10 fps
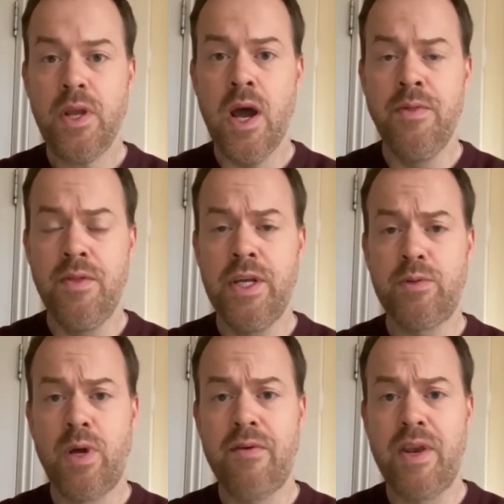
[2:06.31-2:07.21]
and that this
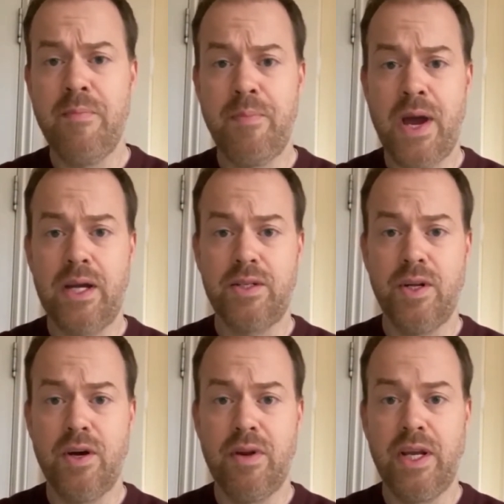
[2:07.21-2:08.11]
will have an impact on
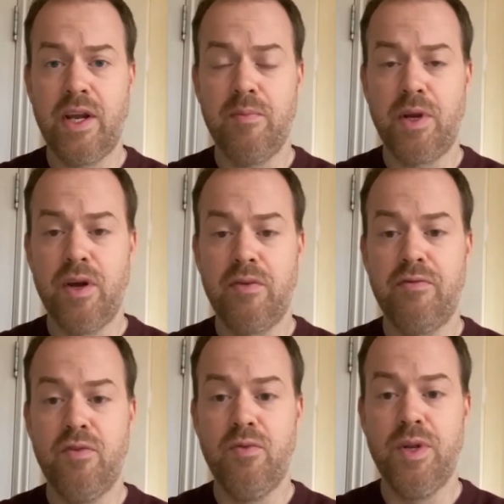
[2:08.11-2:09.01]
our income going
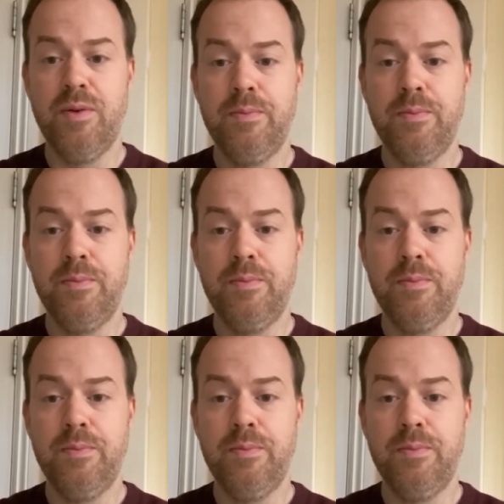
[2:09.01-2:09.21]
forward.